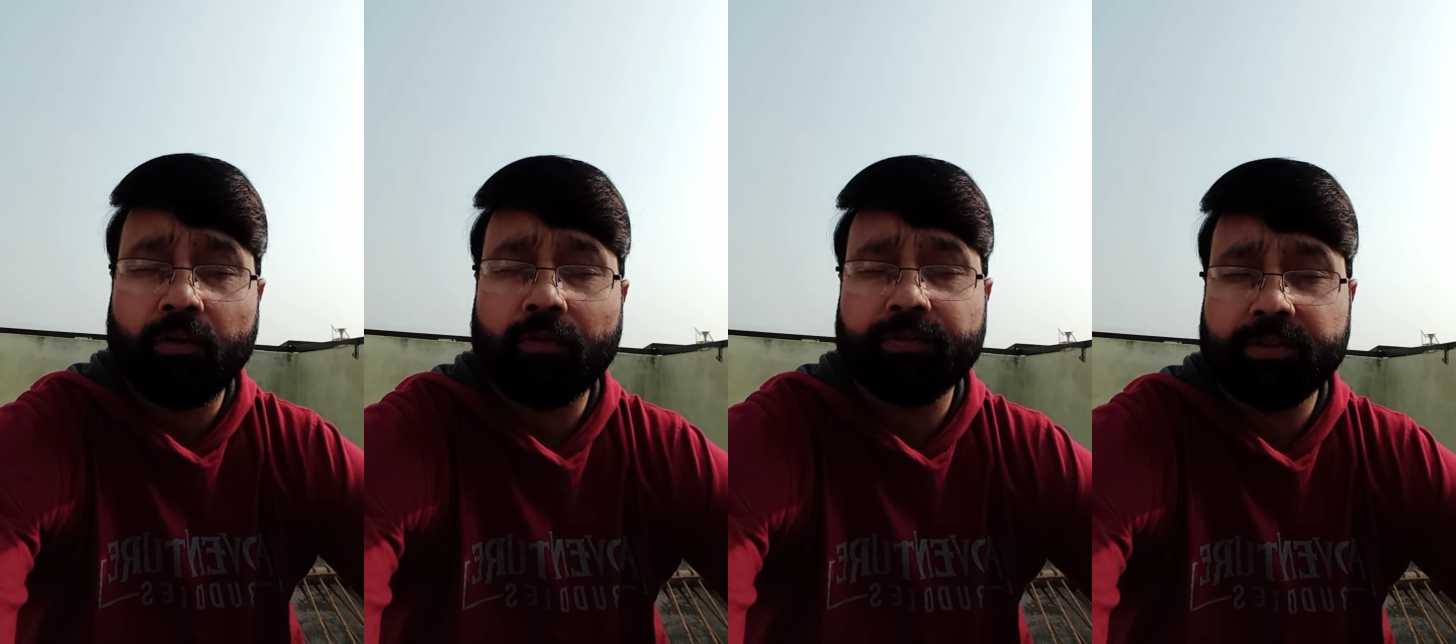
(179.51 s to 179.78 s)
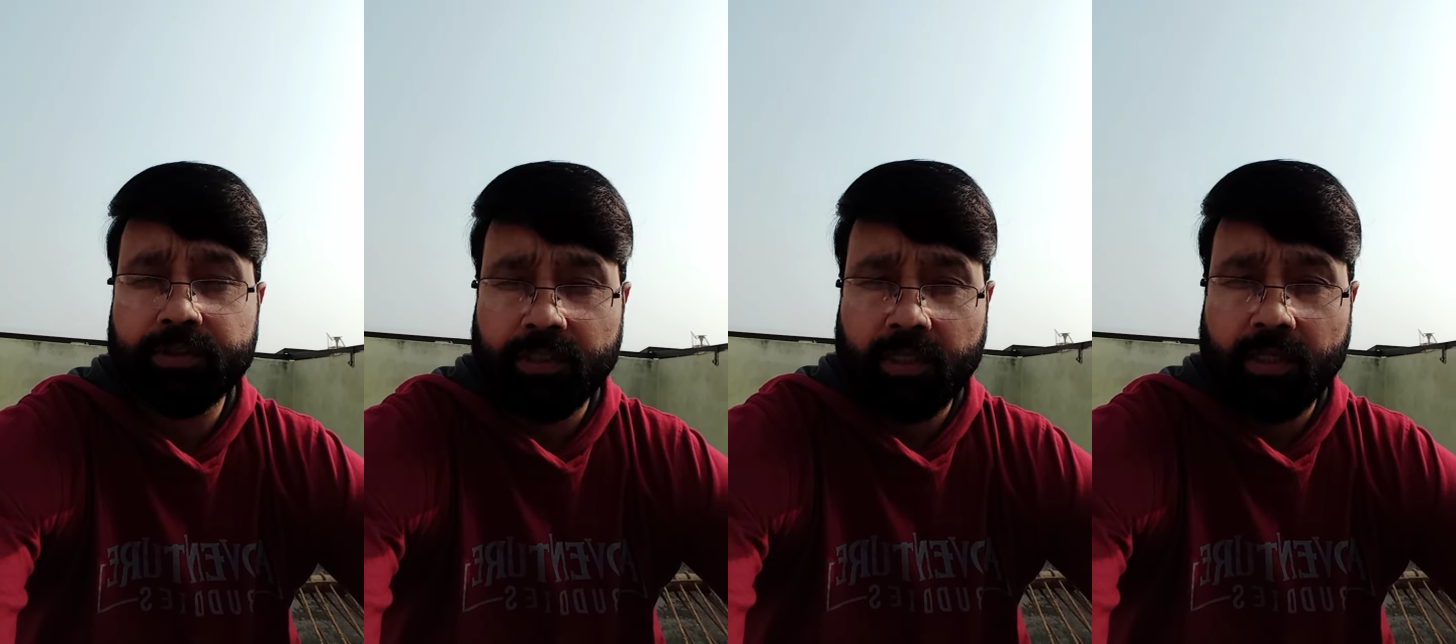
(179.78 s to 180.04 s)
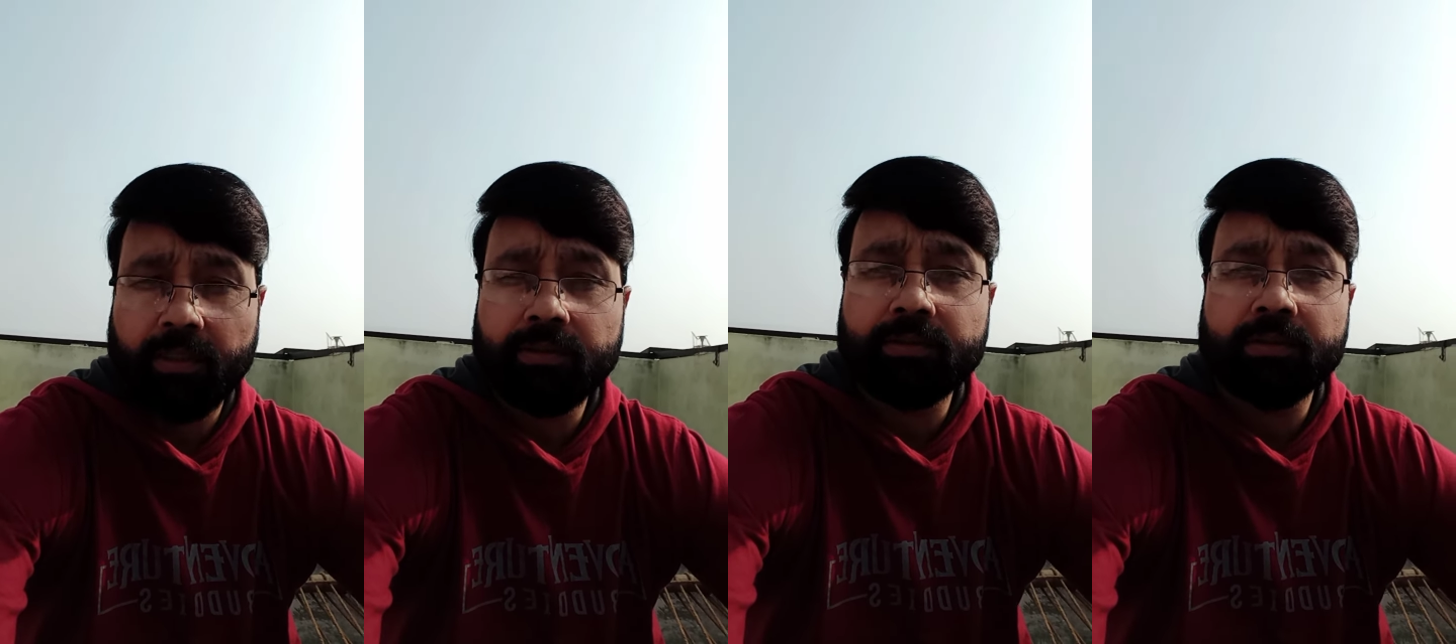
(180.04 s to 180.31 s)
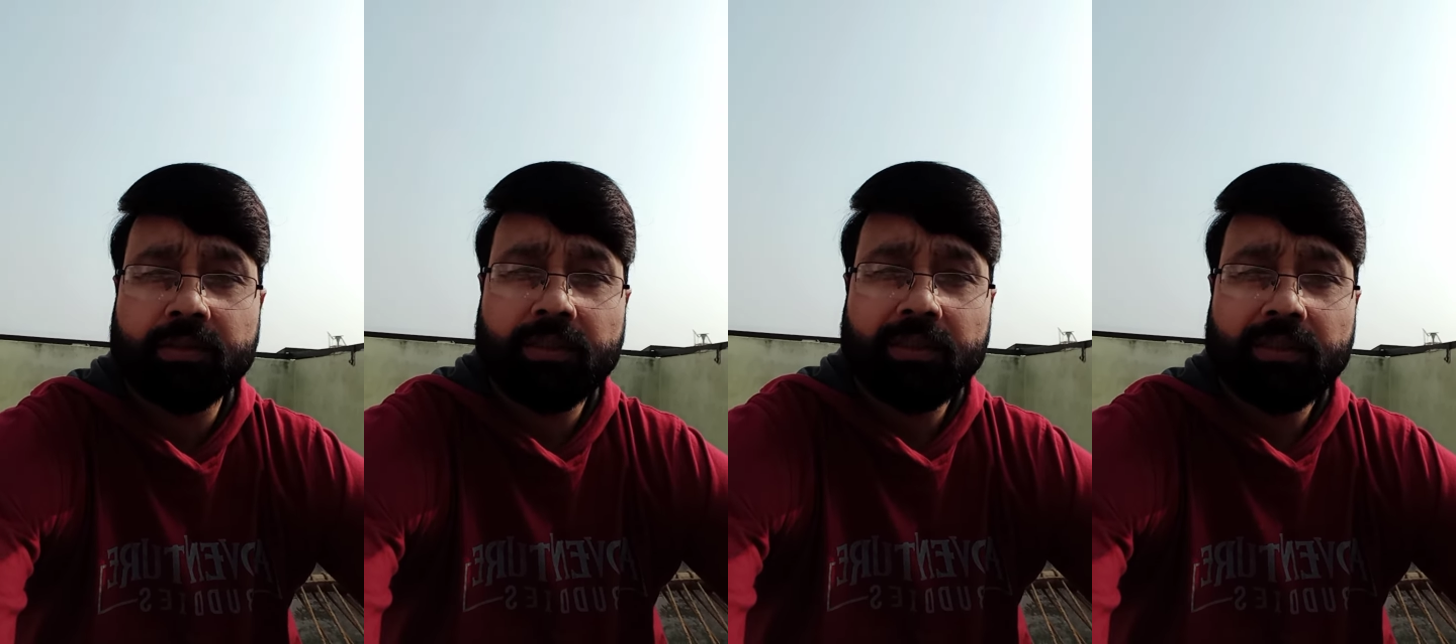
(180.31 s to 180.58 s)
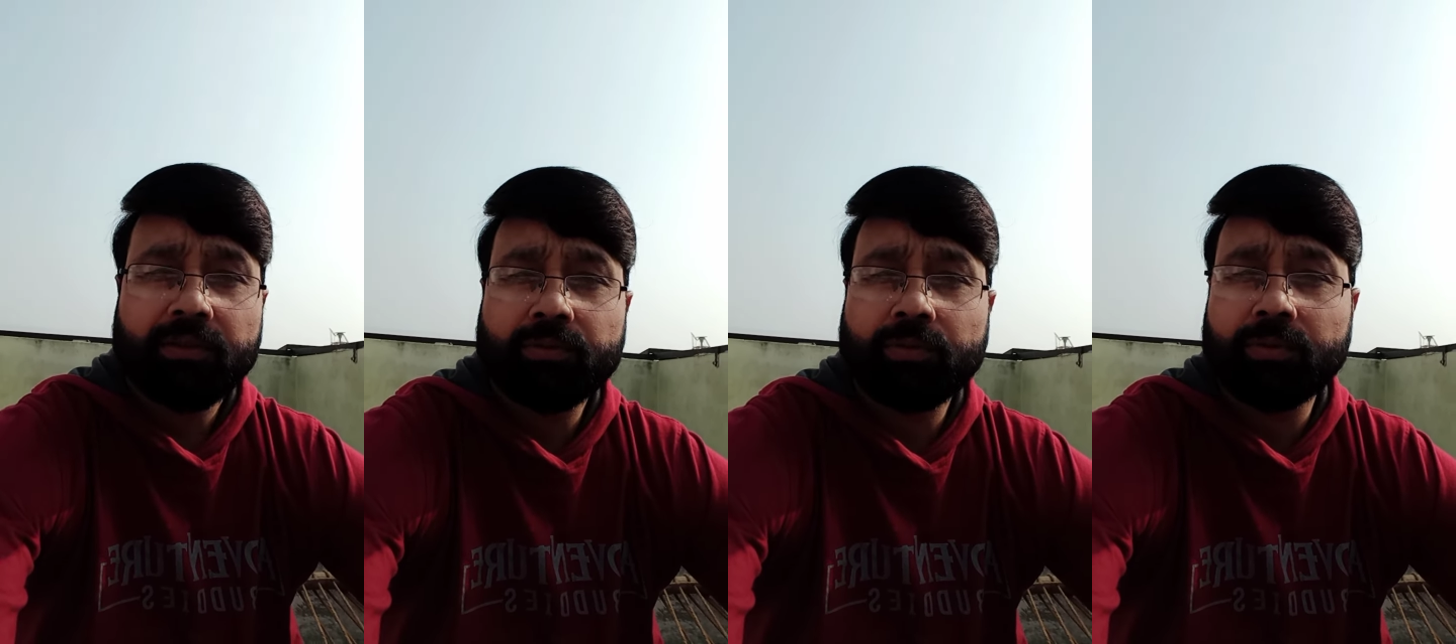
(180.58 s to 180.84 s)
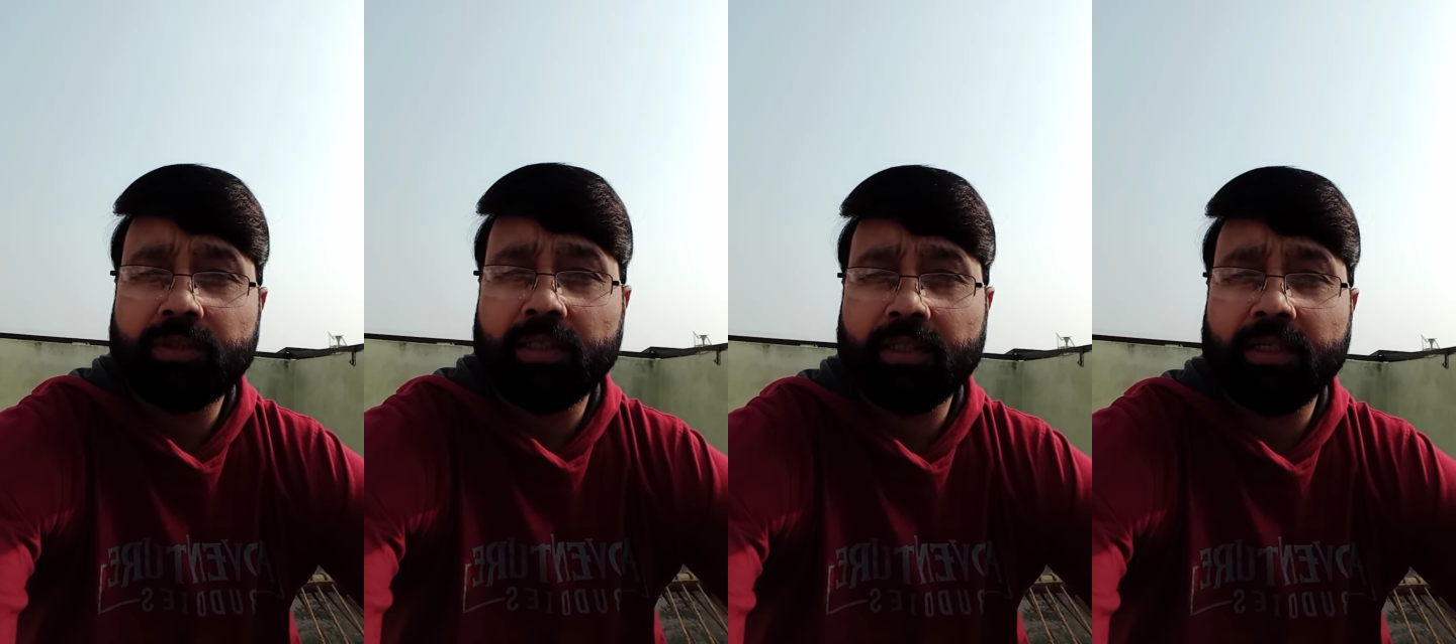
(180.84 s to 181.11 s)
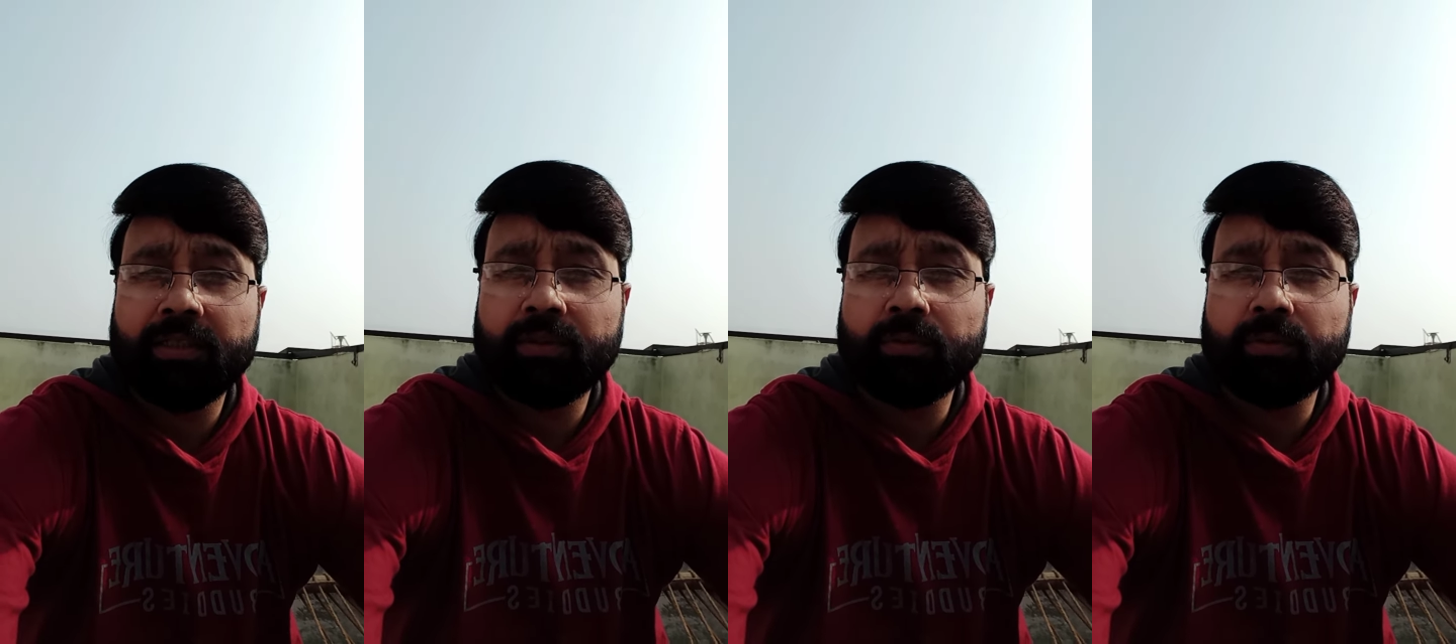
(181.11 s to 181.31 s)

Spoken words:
of stars, so they can